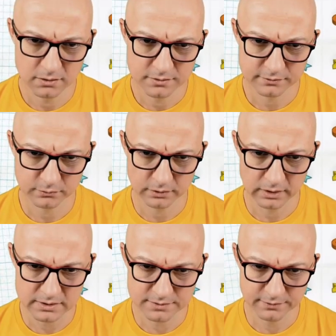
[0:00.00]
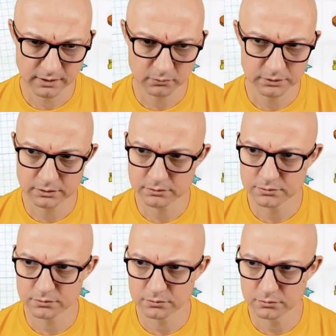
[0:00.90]
So the last thing we need to
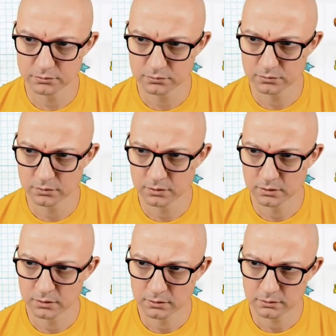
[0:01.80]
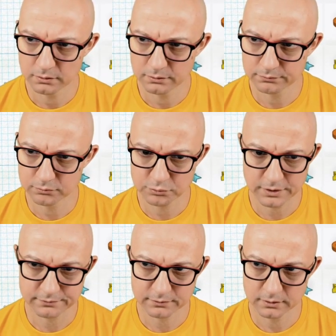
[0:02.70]
do is to
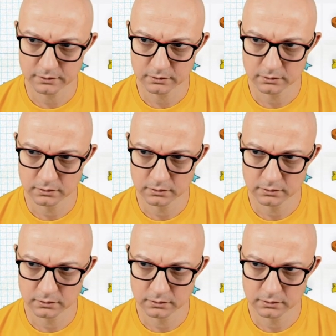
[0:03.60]
press the